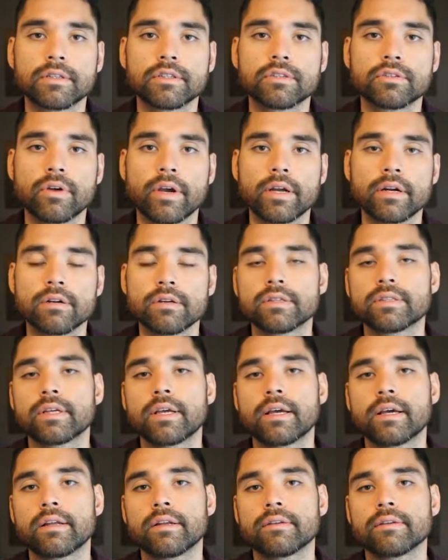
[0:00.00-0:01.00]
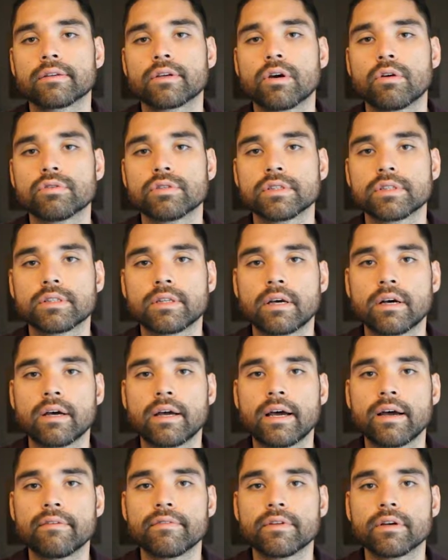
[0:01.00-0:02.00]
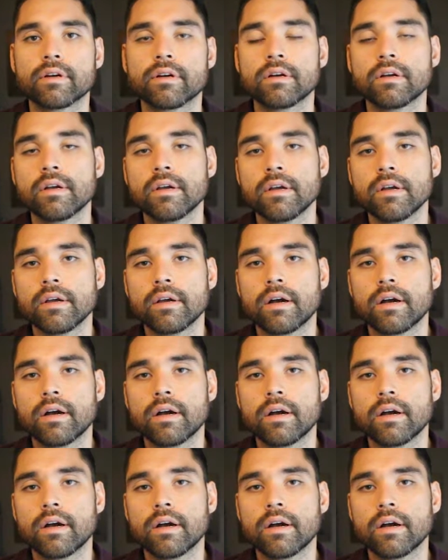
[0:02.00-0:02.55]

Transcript: trainers and coaches have their